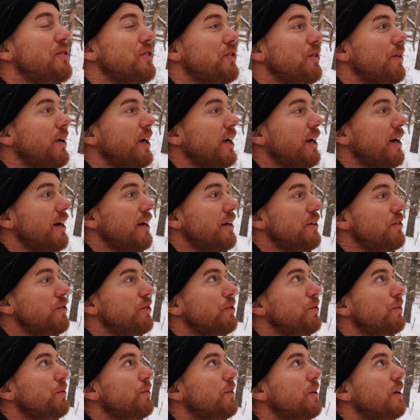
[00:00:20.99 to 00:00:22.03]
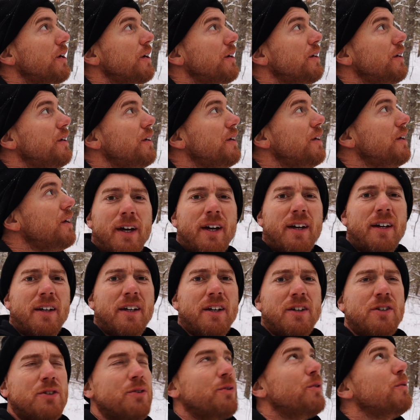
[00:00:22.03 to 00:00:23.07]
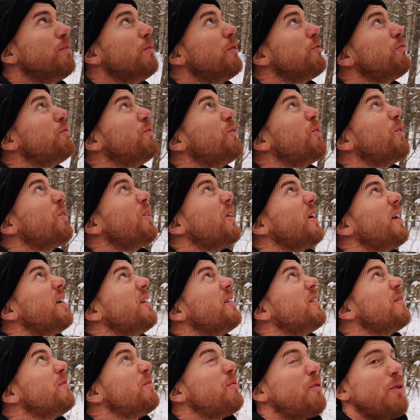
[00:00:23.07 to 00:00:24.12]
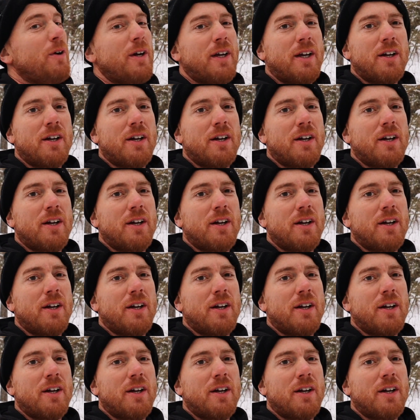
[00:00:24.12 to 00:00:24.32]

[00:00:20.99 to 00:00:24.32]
so I got to get to him before